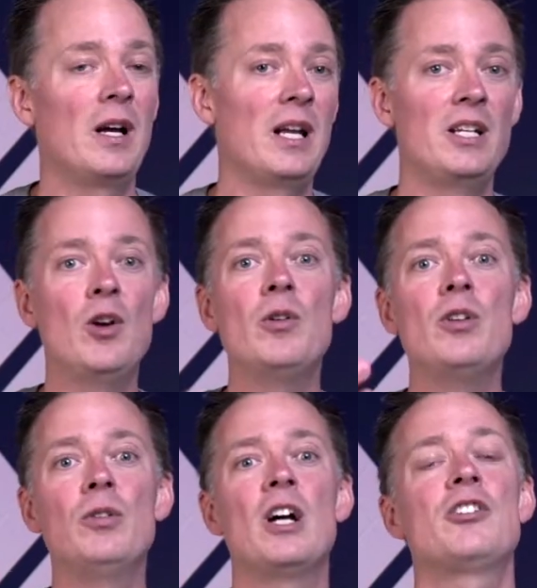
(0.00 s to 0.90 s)
I know
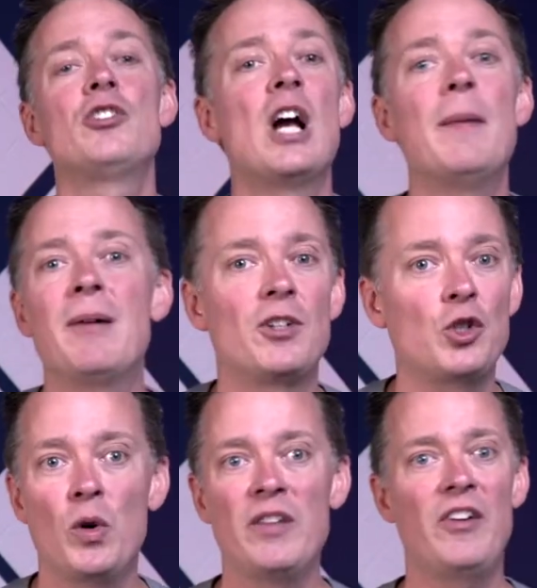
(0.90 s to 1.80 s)
you lost your job after
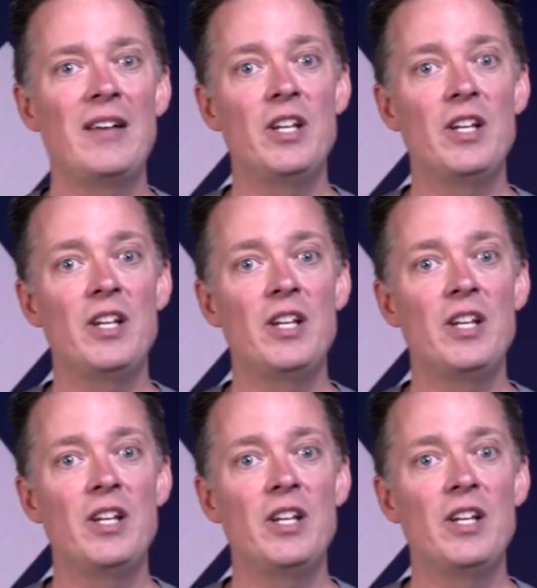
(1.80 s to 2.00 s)
25